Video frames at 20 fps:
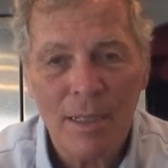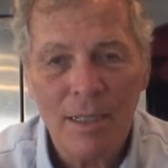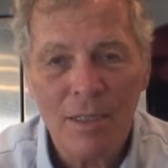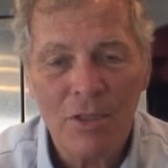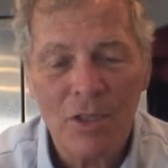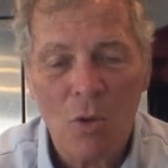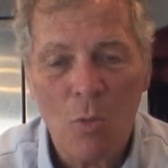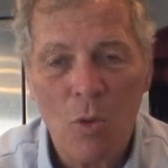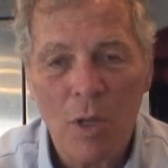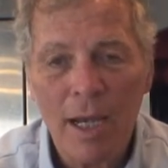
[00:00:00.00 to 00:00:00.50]

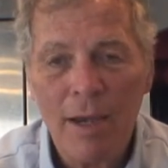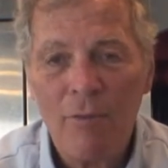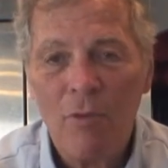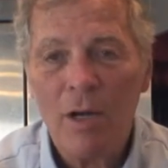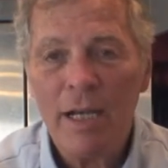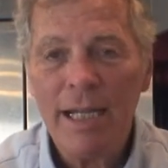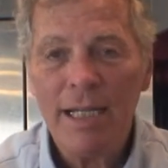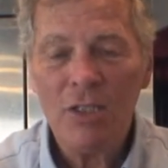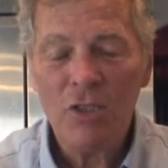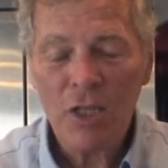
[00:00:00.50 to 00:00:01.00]
So whenever
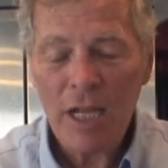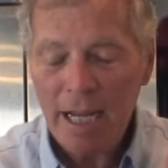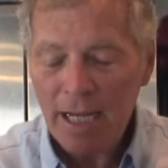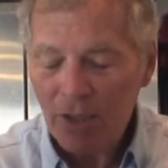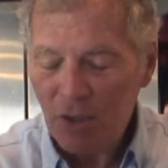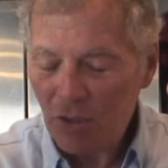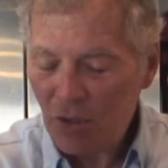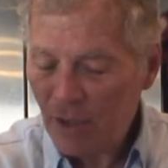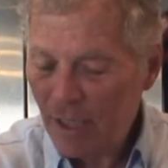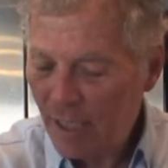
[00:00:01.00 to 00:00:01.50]
he
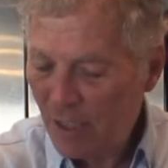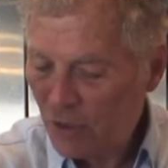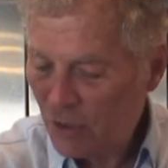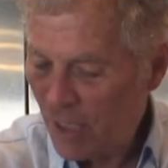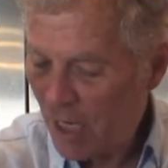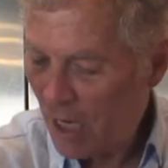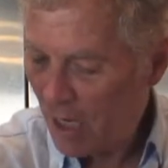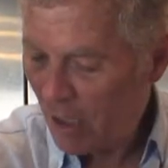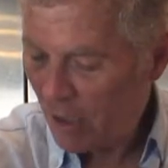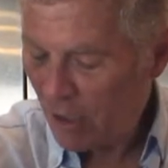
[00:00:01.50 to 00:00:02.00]
changes his
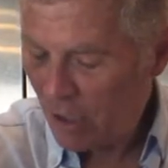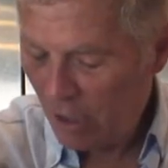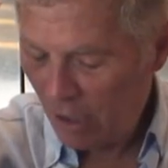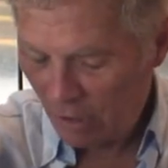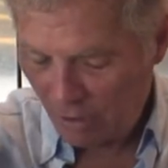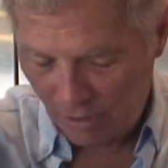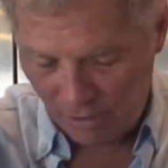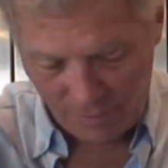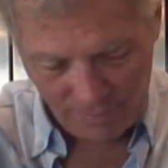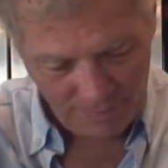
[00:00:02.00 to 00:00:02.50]
hair
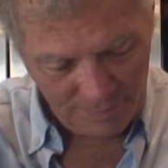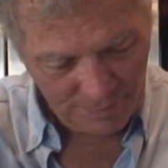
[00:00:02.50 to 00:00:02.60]
color,